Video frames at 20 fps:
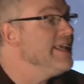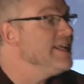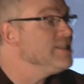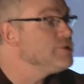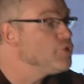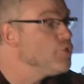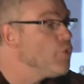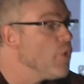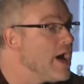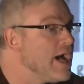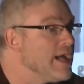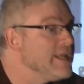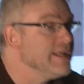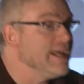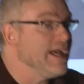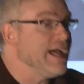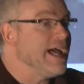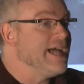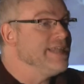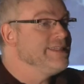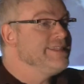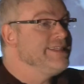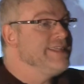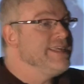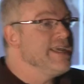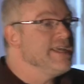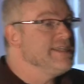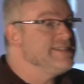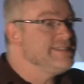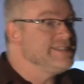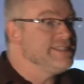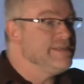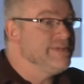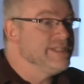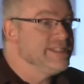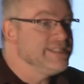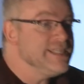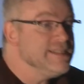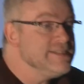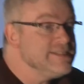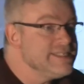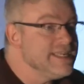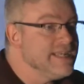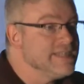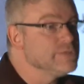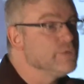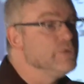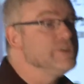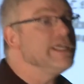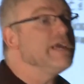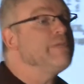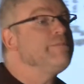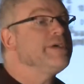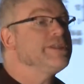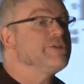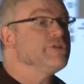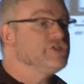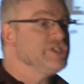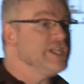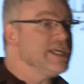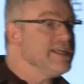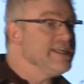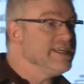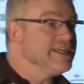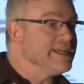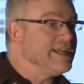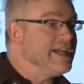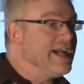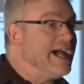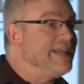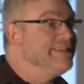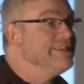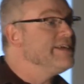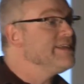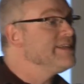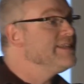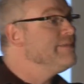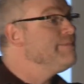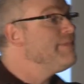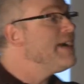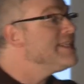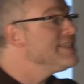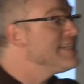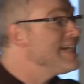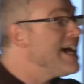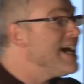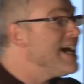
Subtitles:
Th1 and Th17 cells, which are pathogenic and are the bad